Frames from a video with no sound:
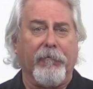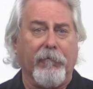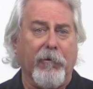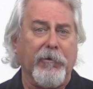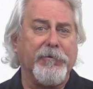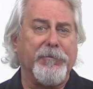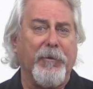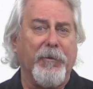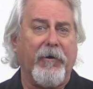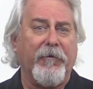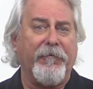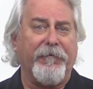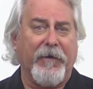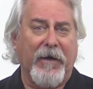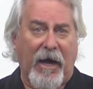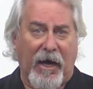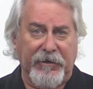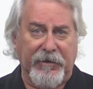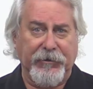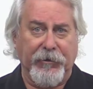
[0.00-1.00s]
a rosemary
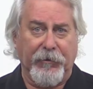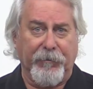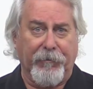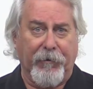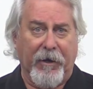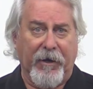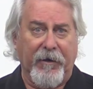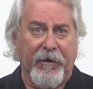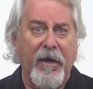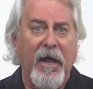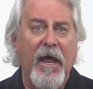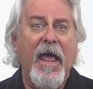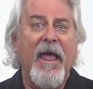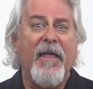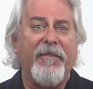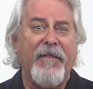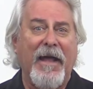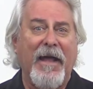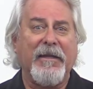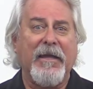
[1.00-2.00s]
focaccia bread.
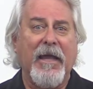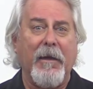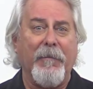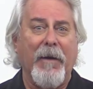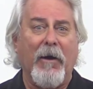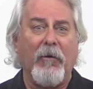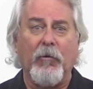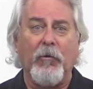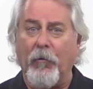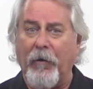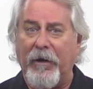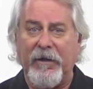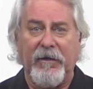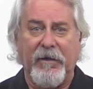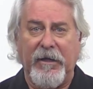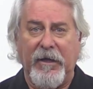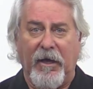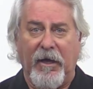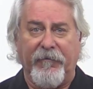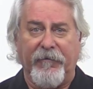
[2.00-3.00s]
That came out great
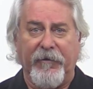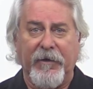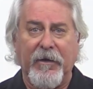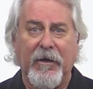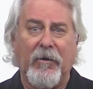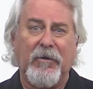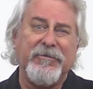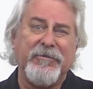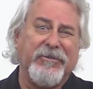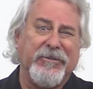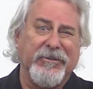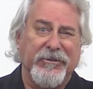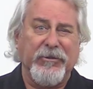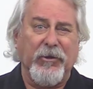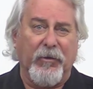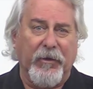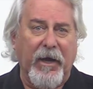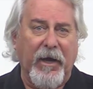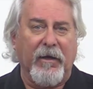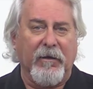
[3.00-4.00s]
in the oven and
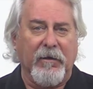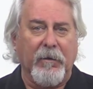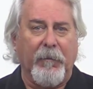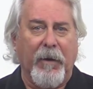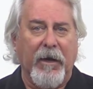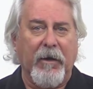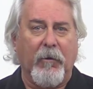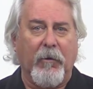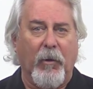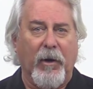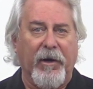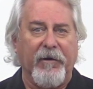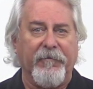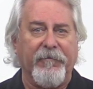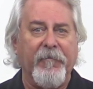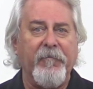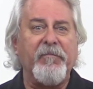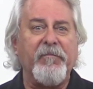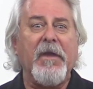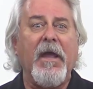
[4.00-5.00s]
just okay in the
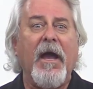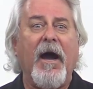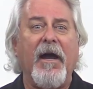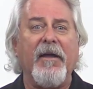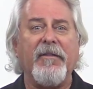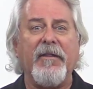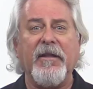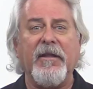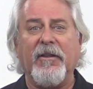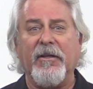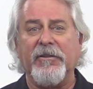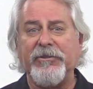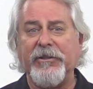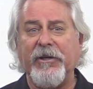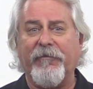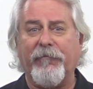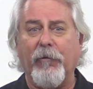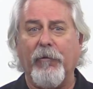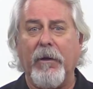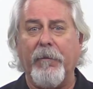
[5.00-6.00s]
microwave. I think the
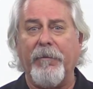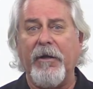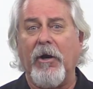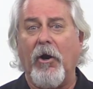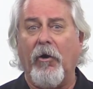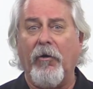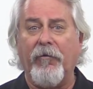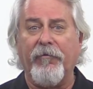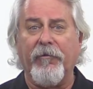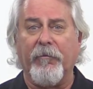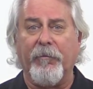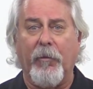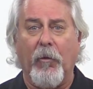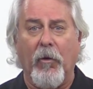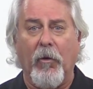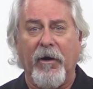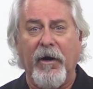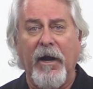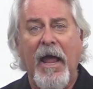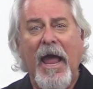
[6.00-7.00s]
chef went a bit
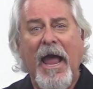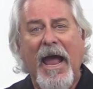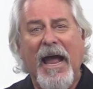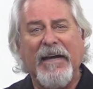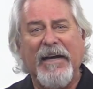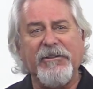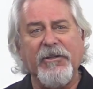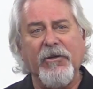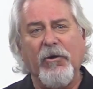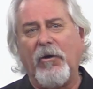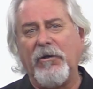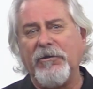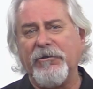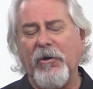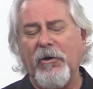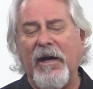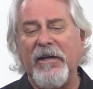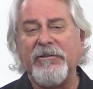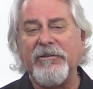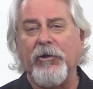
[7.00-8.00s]
overboard as it
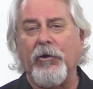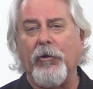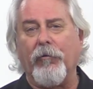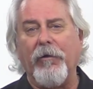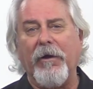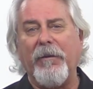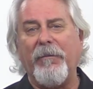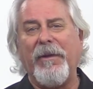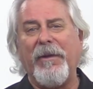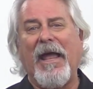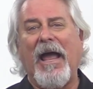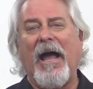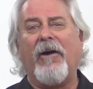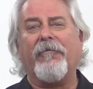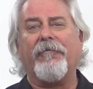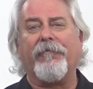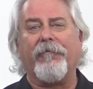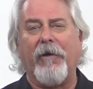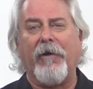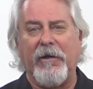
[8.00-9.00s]
also has a creamy
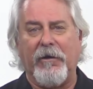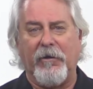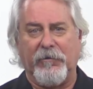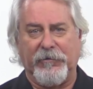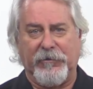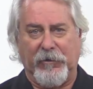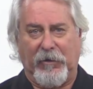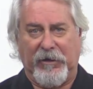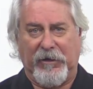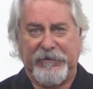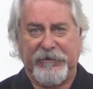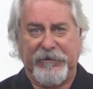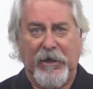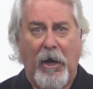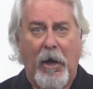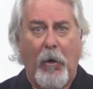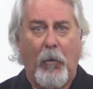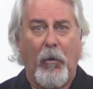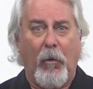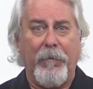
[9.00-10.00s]
Alfredo sauce.
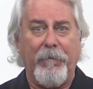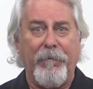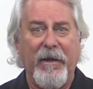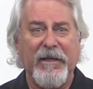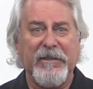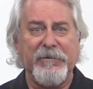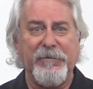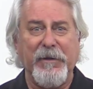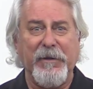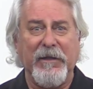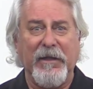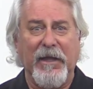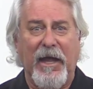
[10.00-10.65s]
What makes me